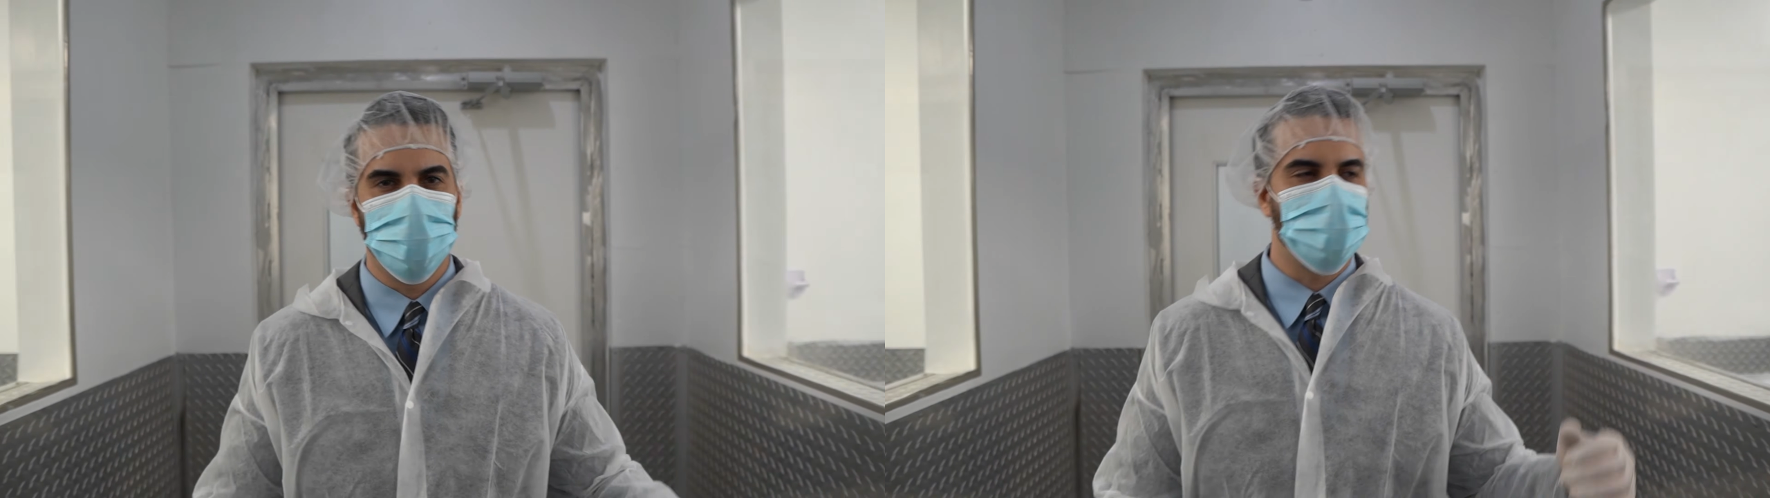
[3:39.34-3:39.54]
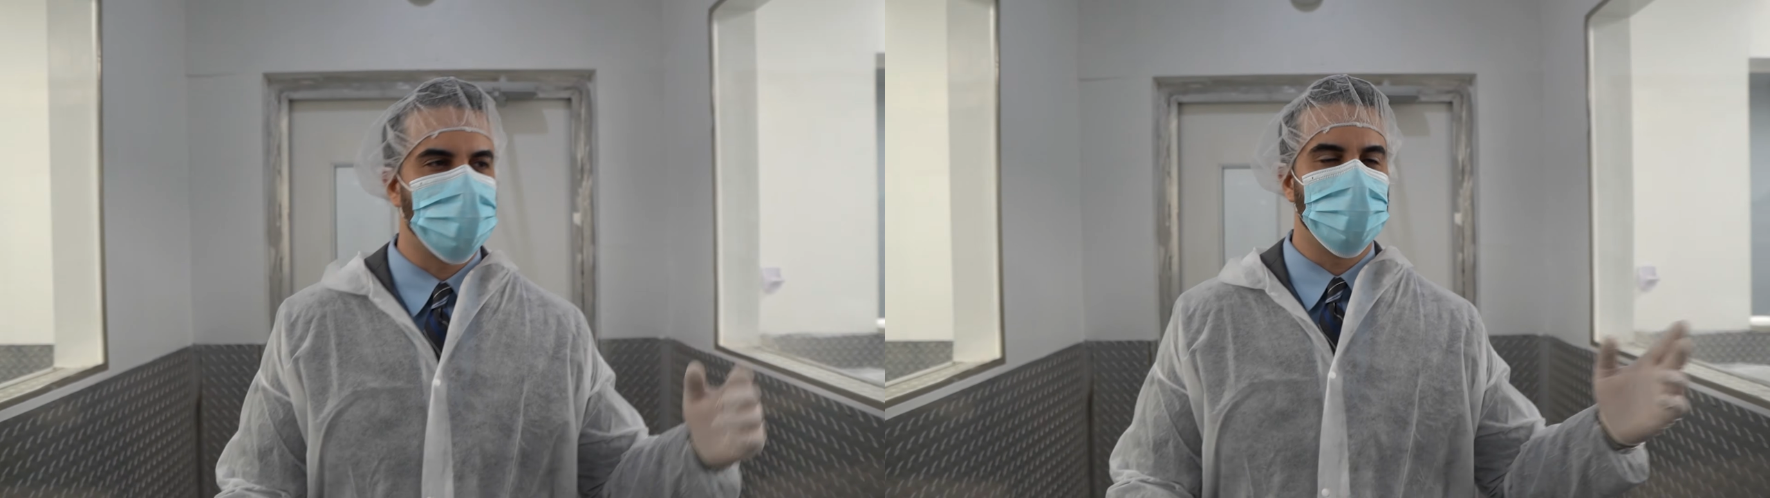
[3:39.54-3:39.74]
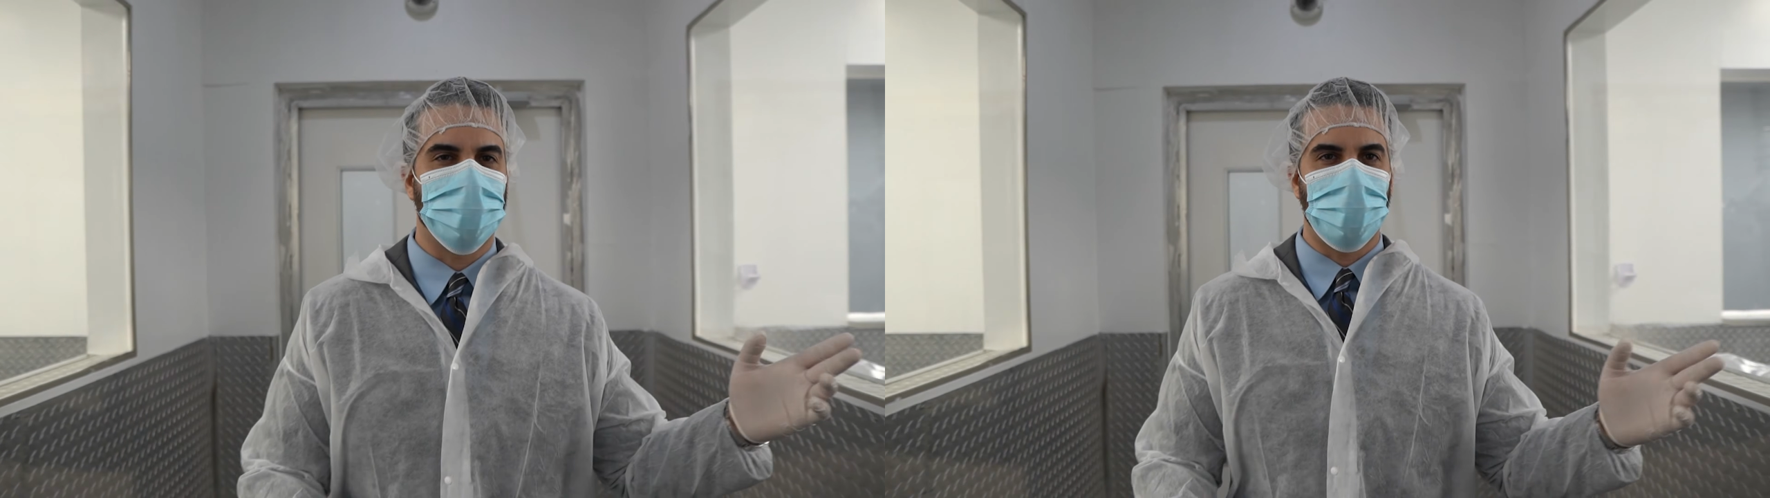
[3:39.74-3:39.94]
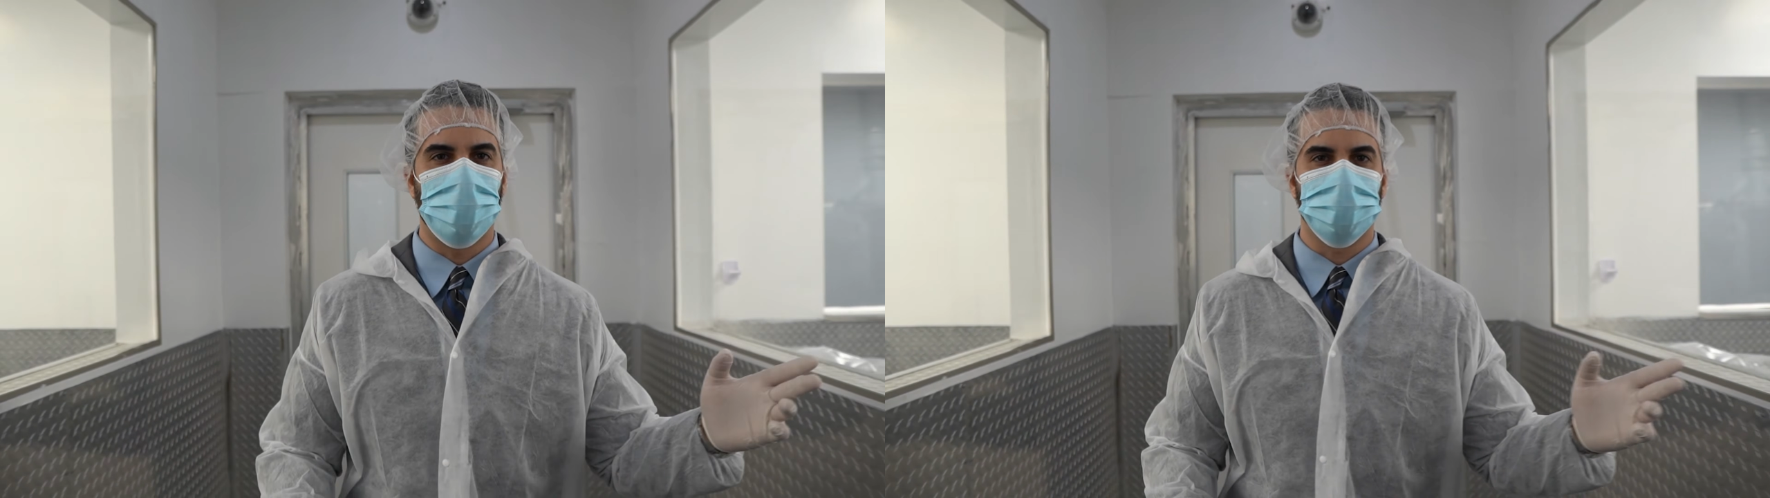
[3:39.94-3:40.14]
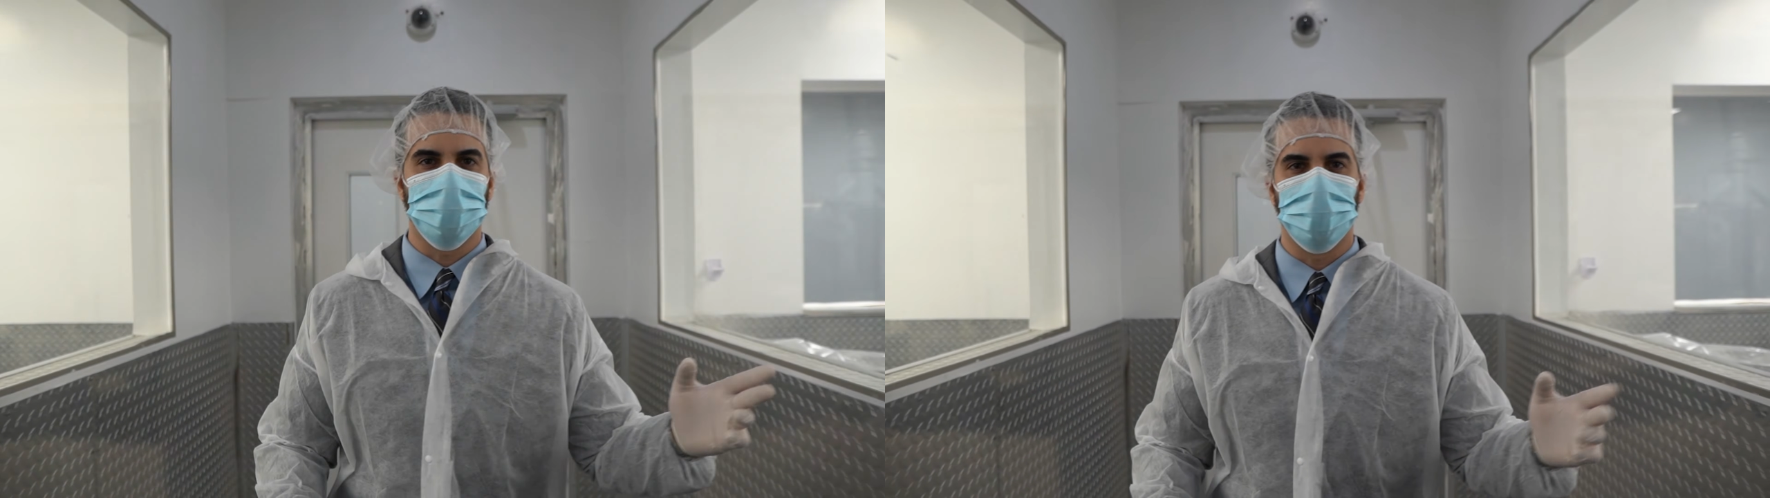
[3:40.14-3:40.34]
This is the
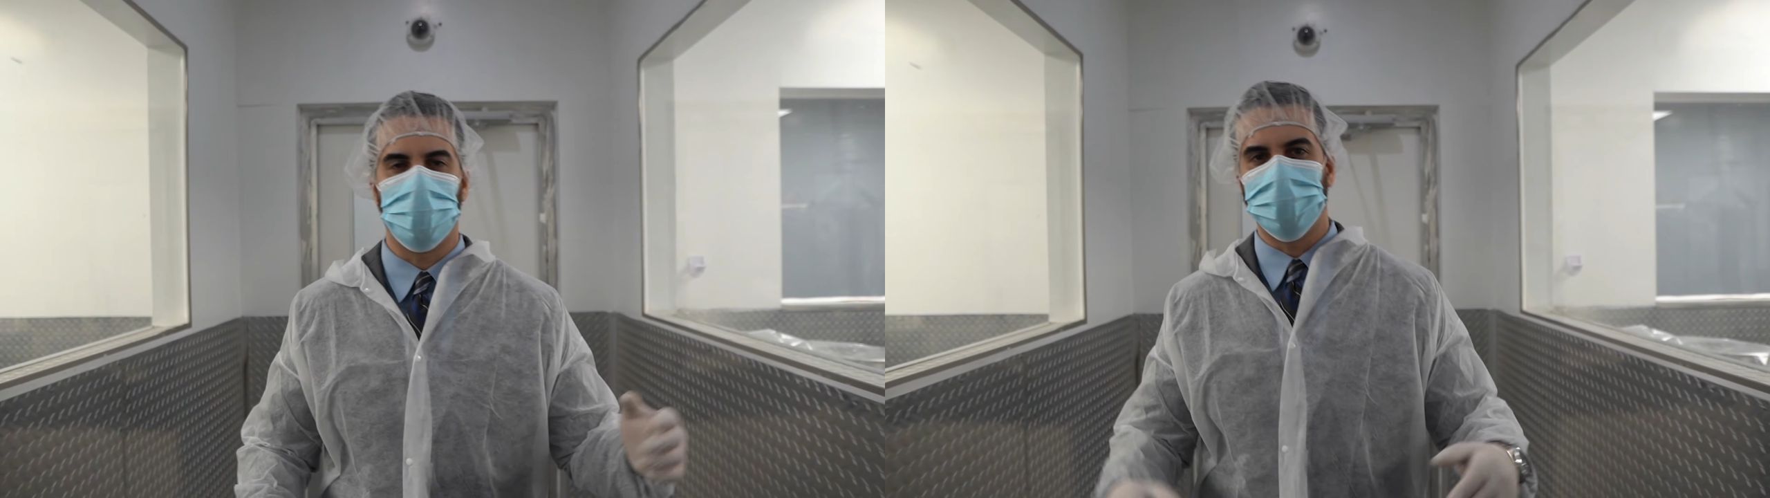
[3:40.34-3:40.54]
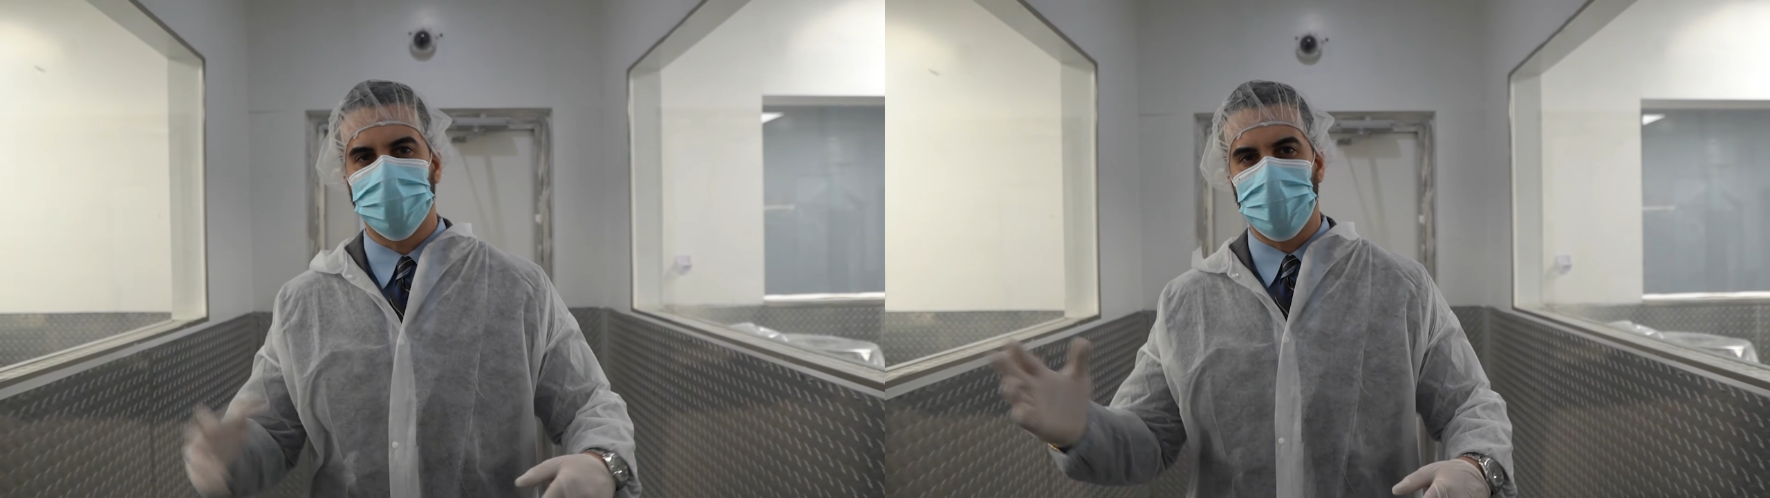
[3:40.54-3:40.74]
capsule and